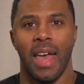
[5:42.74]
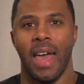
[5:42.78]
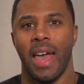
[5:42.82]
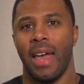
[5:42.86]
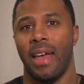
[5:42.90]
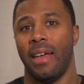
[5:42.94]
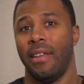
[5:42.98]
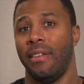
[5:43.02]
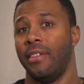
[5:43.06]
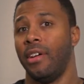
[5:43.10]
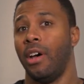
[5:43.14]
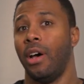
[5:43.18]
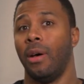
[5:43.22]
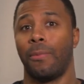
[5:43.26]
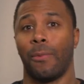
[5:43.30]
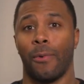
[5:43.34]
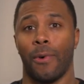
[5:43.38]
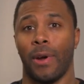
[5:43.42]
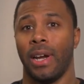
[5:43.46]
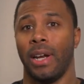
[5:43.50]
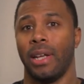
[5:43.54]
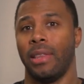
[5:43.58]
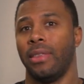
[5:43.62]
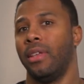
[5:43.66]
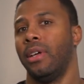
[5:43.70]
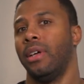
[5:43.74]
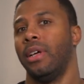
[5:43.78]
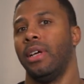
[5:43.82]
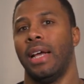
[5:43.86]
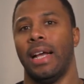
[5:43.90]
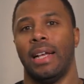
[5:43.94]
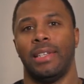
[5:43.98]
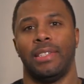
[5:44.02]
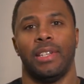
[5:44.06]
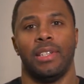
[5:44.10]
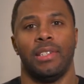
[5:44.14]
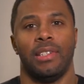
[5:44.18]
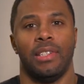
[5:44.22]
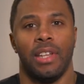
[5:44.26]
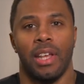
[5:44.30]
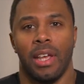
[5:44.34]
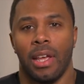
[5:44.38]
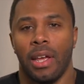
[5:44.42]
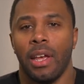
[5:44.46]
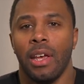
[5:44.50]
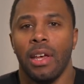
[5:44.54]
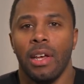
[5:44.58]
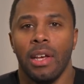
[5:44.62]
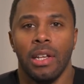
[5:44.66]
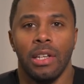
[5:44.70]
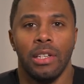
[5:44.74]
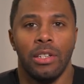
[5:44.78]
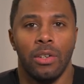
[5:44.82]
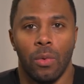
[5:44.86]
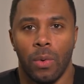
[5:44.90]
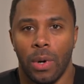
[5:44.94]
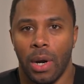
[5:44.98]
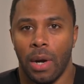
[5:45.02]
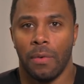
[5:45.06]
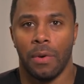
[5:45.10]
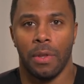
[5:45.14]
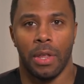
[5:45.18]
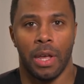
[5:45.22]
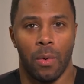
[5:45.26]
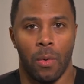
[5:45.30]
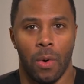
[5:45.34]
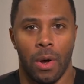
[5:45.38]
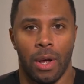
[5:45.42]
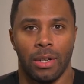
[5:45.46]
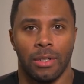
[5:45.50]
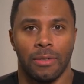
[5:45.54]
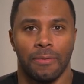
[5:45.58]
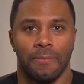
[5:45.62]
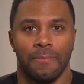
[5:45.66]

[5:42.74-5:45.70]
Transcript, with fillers: and upgrading the S S D to whatever they want.